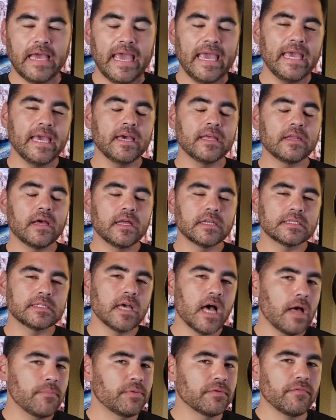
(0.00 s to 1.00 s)
And on
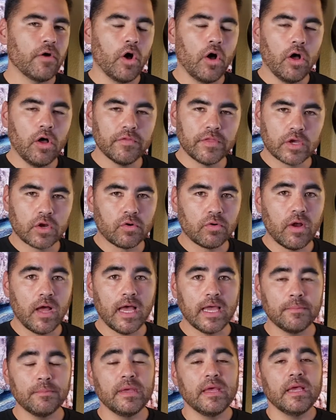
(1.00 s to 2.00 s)
top of all the
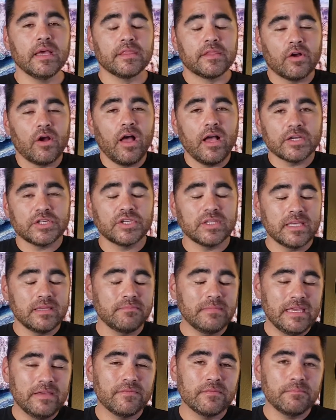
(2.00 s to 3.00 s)
crime, they're actually
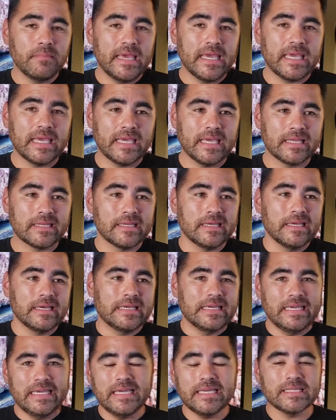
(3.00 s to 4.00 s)
even making it
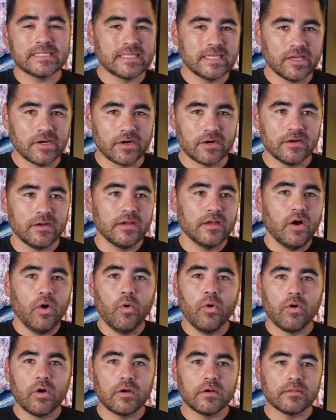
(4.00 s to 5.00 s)
easier
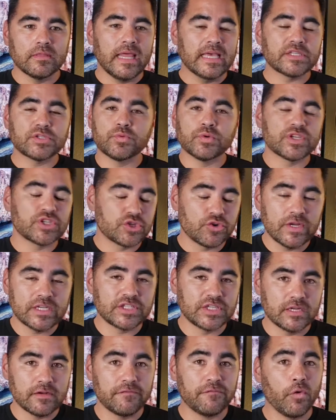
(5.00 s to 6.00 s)
or less
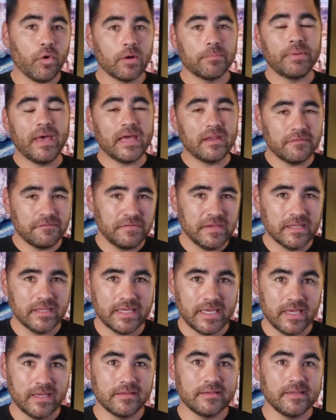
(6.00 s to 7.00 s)
restringent for
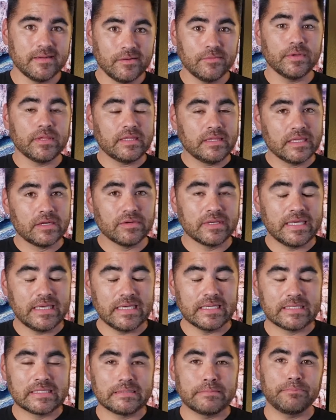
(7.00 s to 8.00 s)
pedophilia, you know, with little
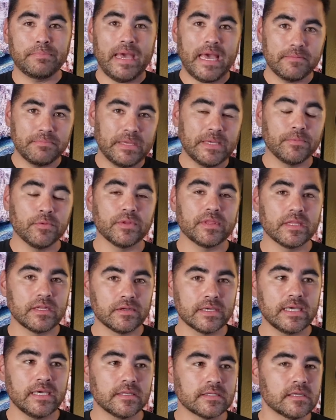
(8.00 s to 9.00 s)
kids, bad people with little
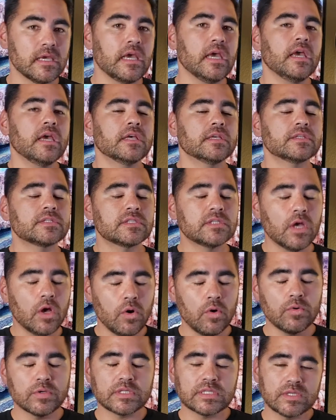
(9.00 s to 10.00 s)
kids.
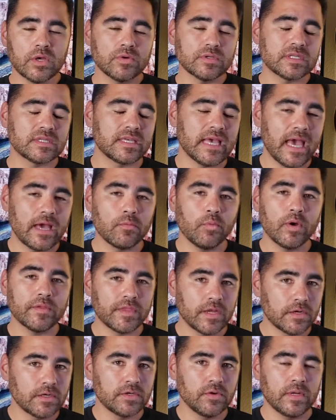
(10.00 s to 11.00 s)
So, so sad what
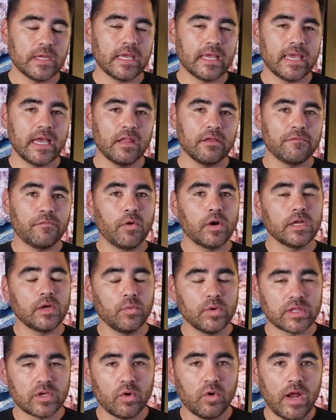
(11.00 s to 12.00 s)
they're doing in California
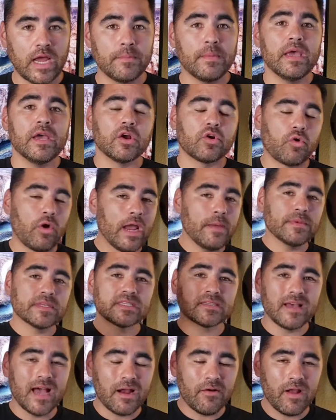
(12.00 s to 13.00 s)
with crime. Crime is
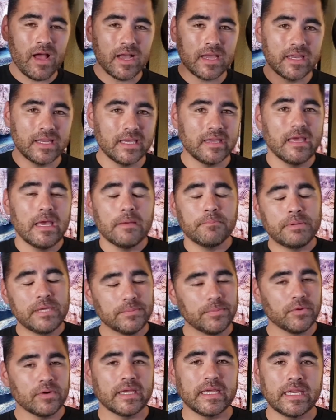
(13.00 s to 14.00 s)
skyrocketing,
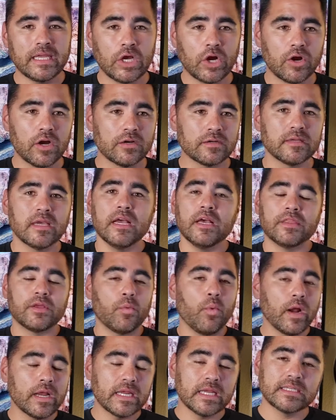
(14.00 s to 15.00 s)
people are getting hurt, they're
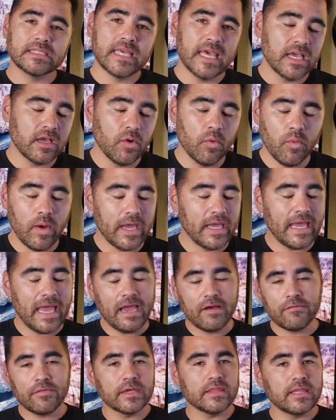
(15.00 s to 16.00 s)
wanting to take away
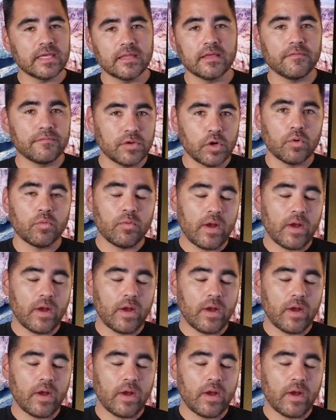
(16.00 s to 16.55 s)
everything of your